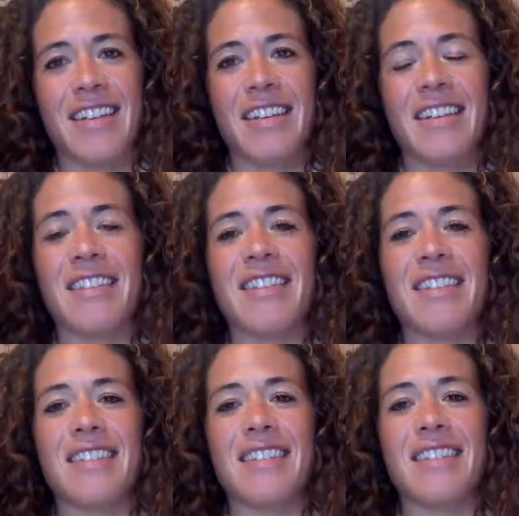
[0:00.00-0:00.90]
This
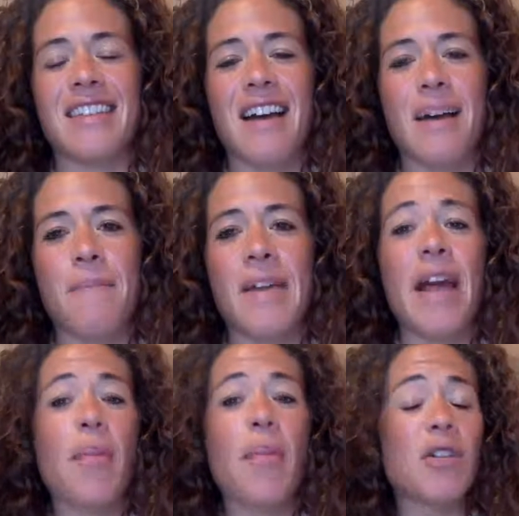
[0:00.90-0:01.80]
is
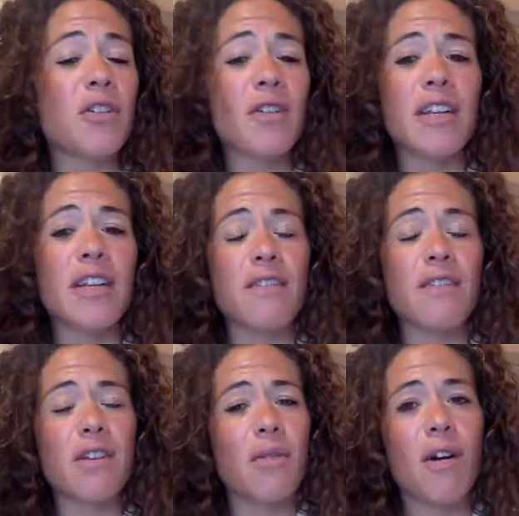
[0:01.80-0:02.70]
an opportunity
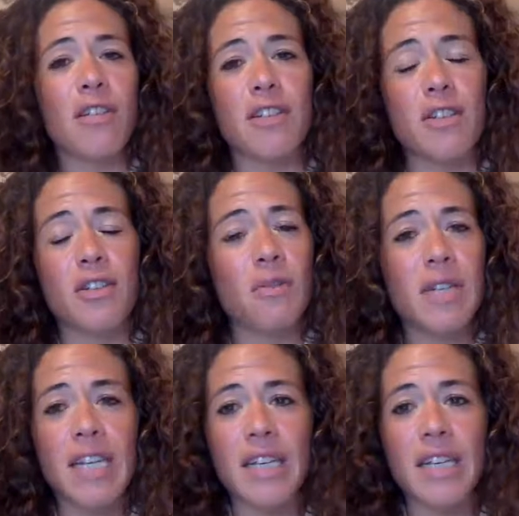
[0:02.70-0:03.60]
for you all to
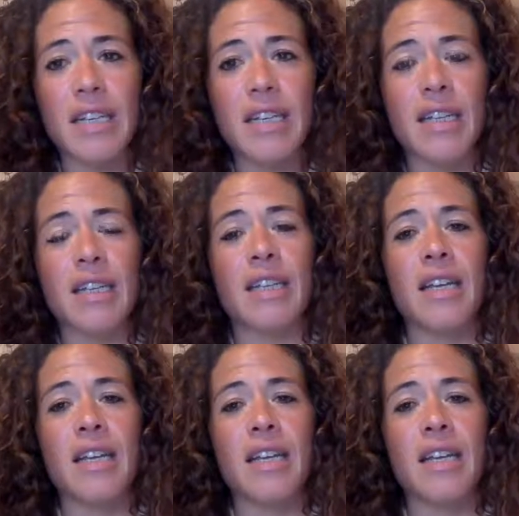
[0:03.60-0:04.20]
tune in and